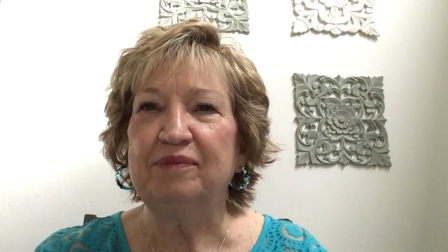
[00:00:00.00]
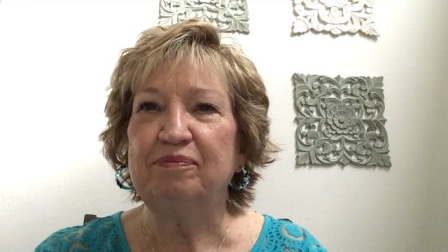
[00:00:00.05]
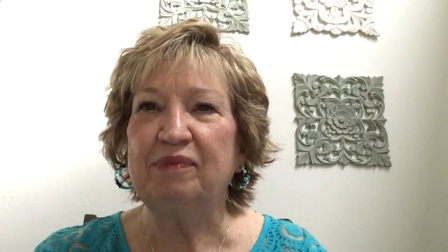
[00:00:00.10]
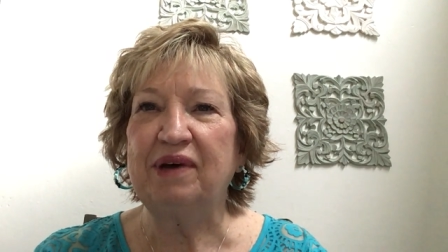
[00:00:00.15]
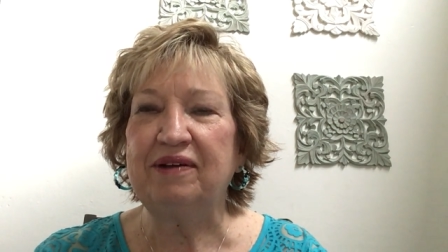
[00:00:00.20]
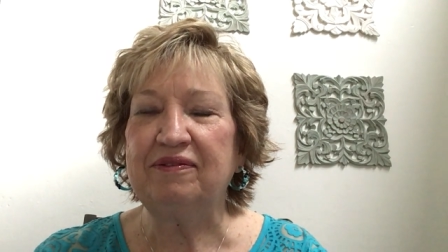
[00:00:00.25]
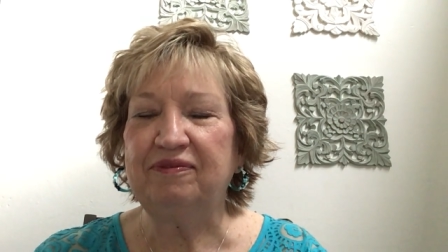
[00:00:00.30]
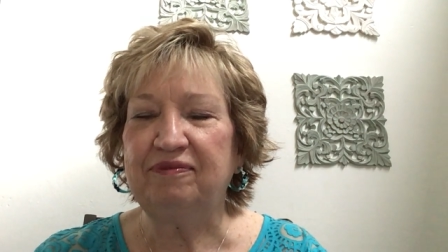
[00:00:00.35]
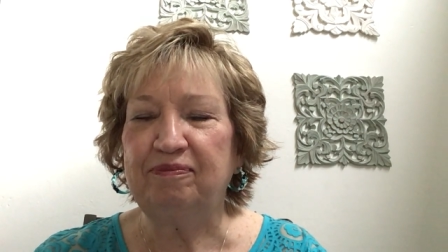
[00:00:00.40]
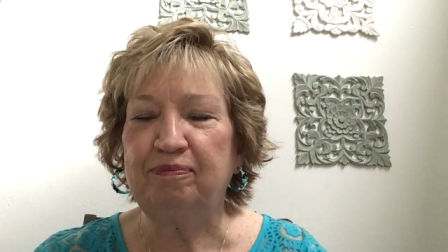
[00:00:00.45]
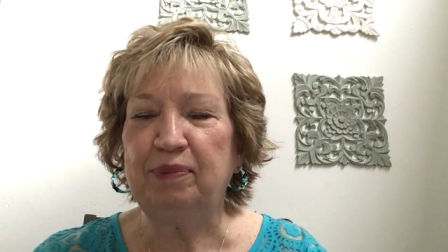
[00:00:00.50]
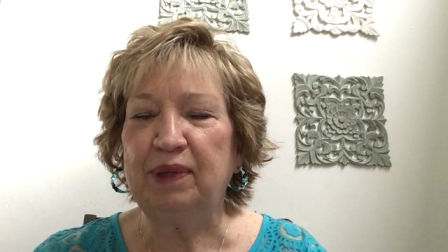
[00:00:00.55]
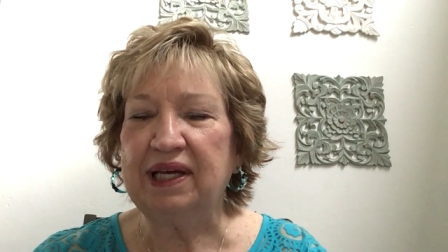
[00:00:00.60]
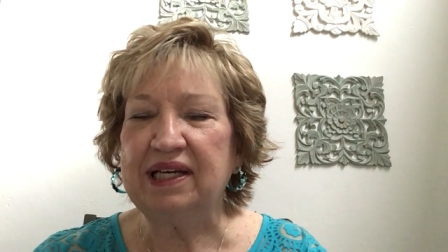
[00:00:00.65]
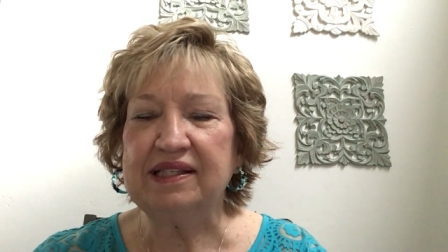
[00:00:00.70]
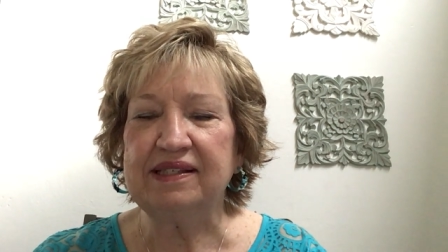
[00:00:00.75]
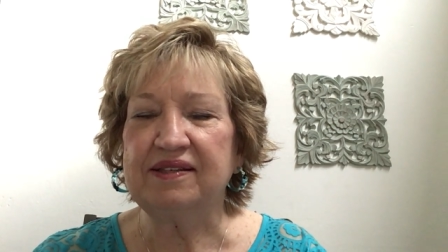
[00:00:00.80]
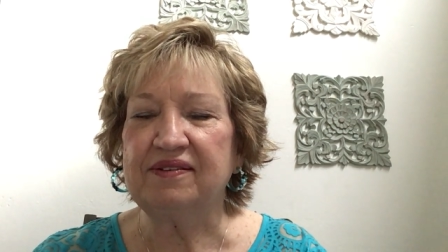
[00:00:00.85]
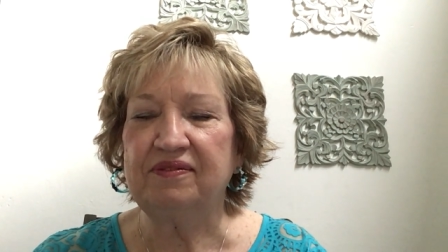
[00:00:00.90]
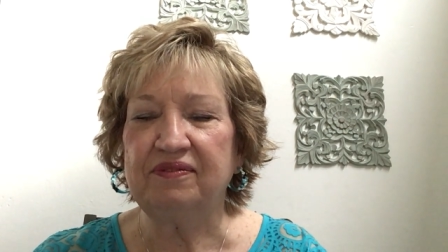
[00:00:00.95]
my
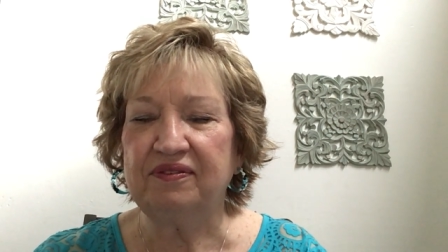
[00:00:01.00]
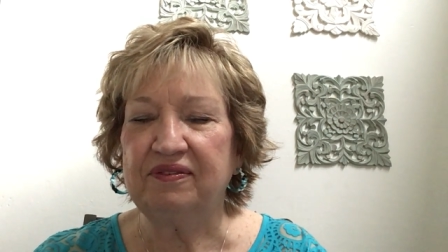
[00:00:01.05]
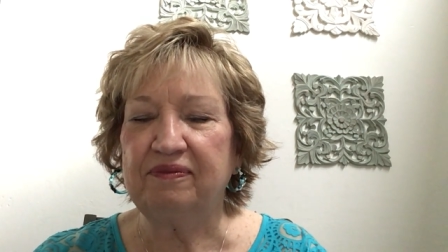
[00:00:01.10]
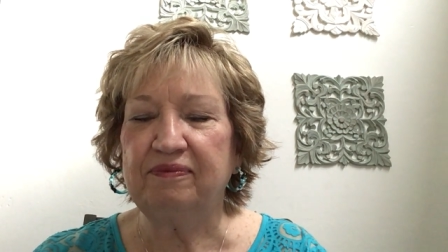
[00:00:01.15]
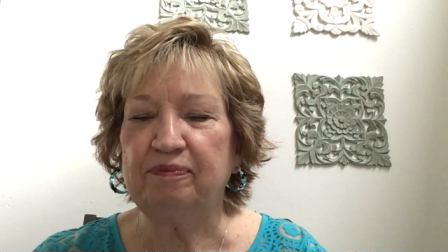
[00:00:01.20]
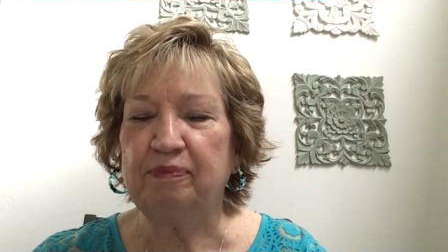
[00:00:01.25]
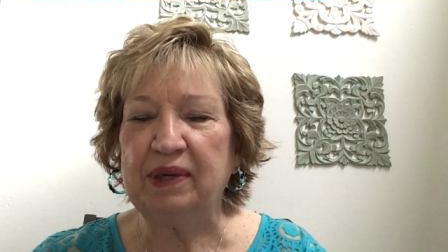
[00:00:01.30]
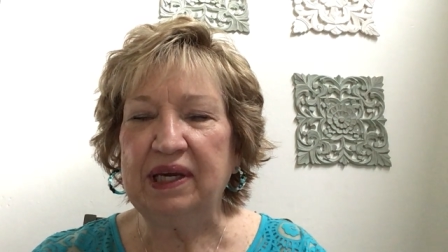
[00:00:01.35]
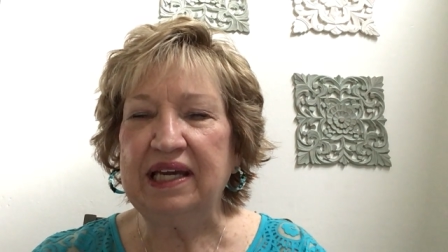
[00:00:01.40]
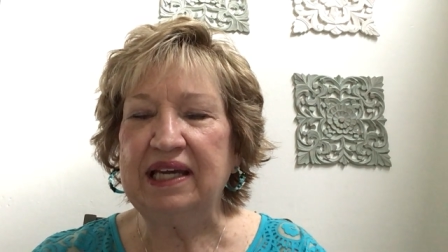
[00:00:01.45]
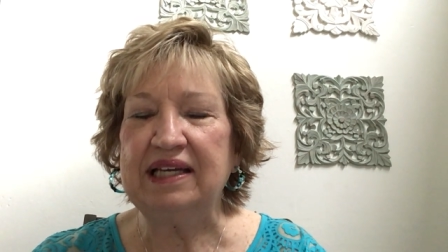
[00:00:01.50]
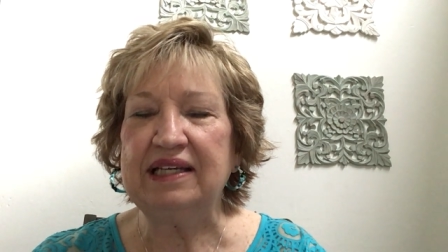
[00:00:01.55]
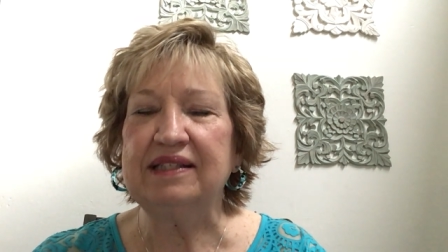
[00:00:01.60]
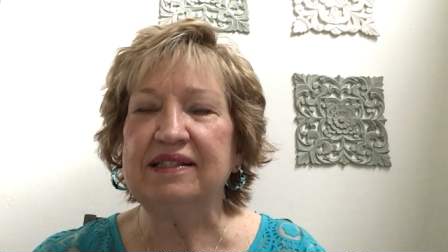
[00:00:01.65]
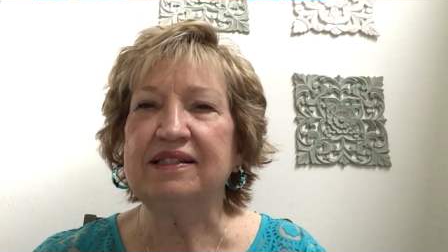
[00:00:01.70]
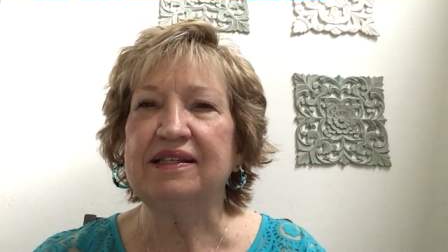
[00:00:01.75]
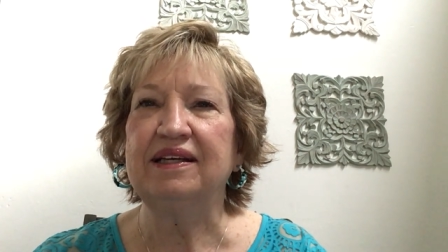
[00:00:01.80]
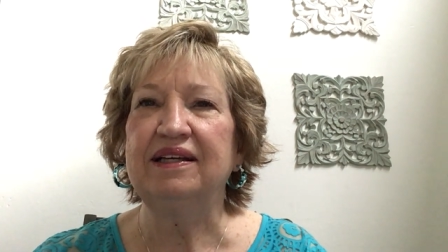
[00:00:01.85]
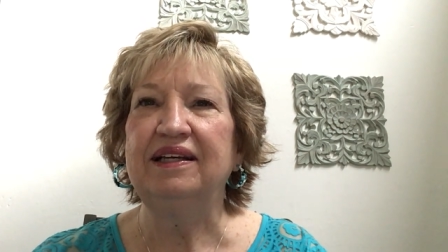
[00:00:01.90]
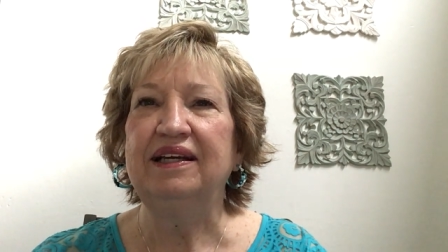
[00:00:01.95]
place of
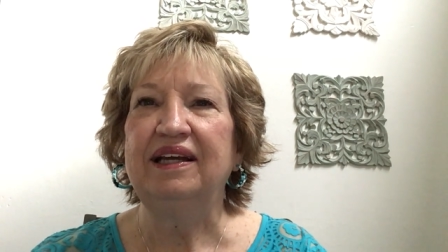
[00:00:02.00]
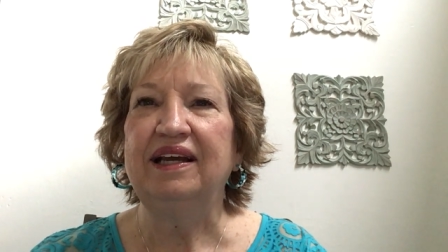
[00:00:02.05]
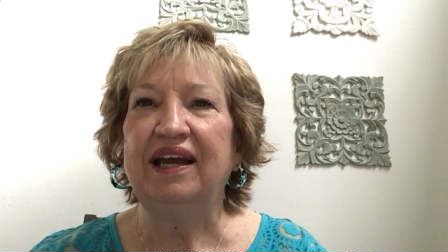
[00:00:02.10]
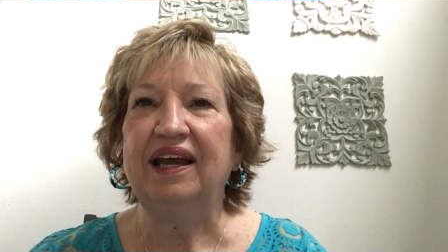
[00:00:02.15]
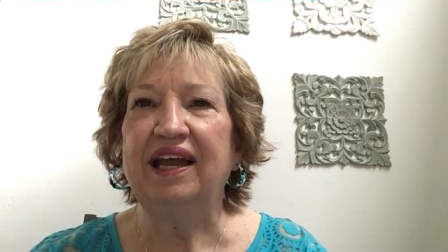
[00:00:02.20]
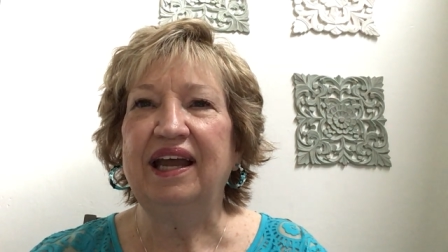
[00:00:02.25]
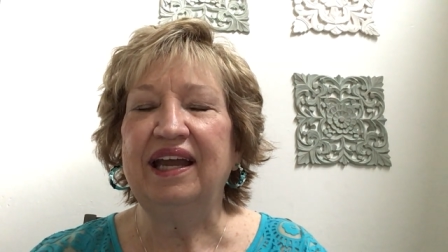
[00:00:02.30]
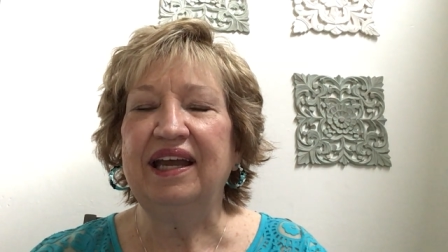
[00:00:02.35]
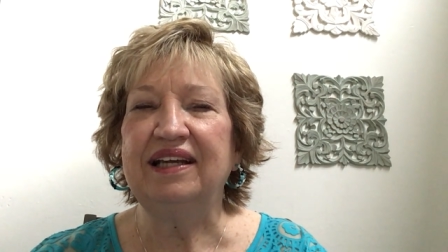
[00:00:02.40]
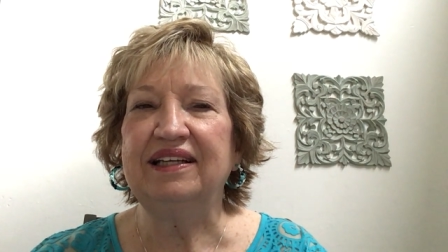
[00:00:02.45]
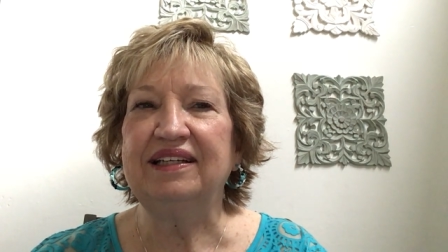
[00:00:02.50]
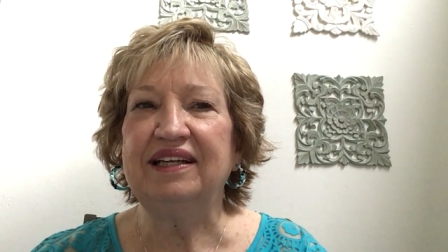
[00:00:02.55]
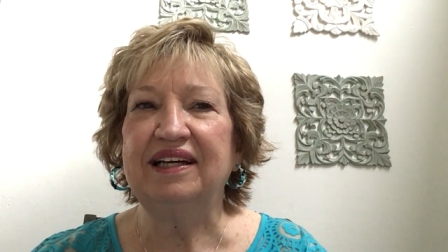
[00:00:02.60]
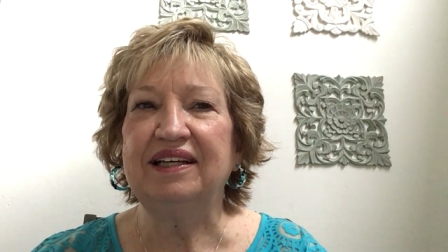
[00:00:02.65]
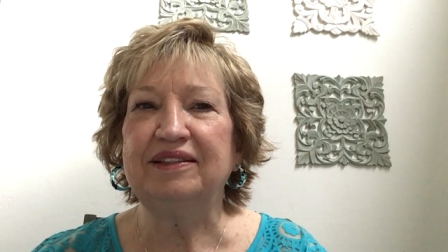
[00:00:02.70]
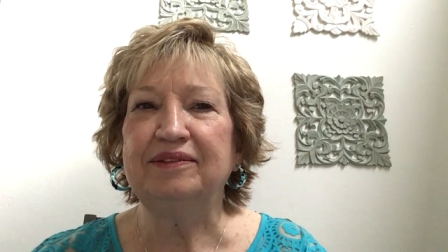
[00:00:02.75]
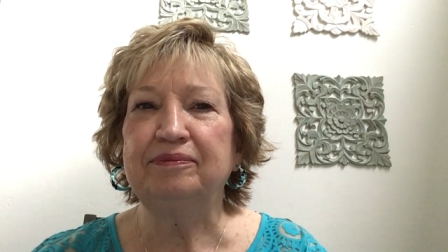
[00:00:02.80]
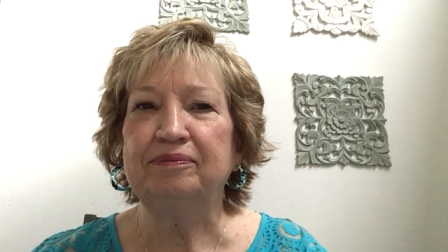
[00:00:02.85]
peace. And uh,